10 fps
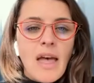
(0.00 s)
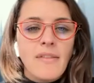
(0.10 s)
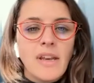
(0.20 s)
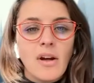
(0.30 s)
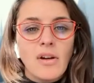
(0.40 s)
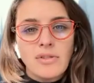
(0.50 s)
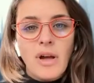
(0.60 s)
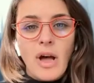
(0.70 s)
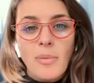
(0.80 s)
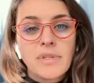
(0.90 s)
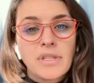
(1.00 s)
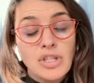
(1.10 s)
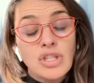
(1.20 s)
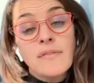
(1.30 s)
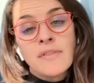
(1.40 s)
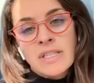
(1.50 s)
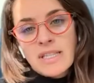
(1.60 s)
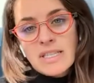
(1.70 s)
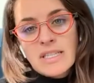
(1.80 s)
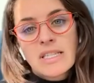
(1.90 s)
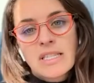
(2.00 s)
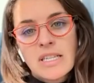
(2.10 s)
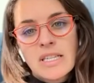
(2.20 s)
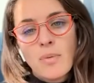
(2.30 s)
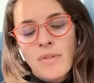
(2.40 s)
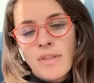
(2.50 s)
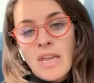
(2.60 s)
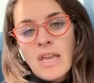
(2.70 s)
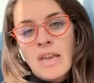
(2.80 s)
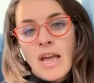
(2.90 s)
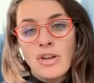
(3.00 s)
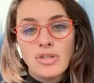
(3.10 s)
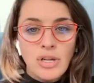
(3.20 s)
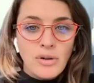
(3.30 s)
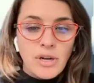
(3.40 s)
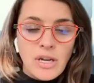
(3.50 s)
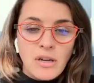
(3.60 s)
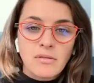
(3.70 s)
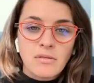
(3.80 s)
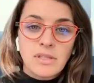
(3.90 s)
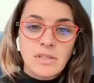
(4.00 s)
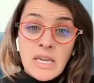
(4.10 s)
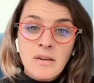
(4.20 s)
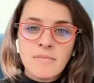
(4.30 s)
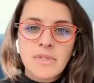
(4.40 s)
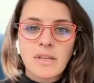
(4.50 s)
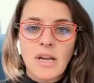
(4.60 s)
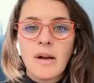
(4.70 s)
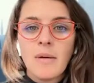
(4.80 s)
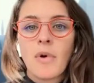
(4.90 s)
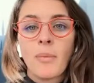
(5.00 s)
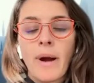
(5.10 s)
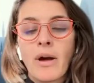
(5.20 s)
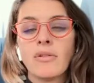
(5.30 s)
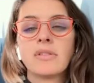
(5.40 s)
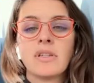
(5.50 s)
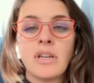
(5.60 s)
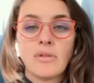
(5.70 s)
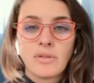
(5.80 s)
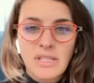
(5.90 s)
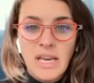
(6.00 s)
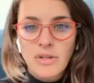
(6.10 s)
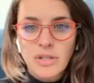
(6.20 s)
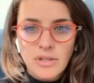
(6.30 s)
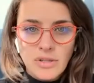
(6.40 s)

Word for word: And then it also helps achieve consistency within engineering teams um, around you know standards.